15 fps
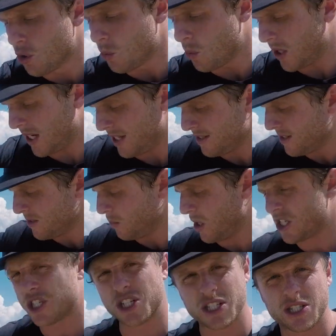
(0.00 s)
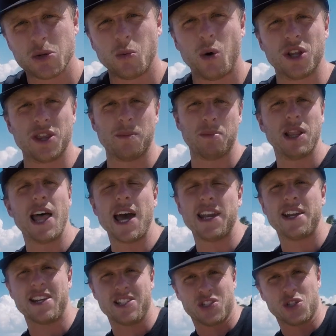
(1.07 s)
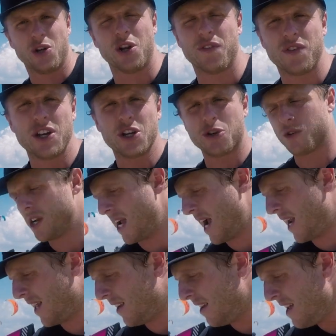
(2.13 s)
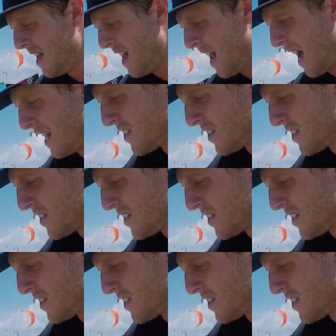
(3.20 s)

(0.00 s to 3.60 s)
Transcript: wind, which is what the planet is sort of creating. And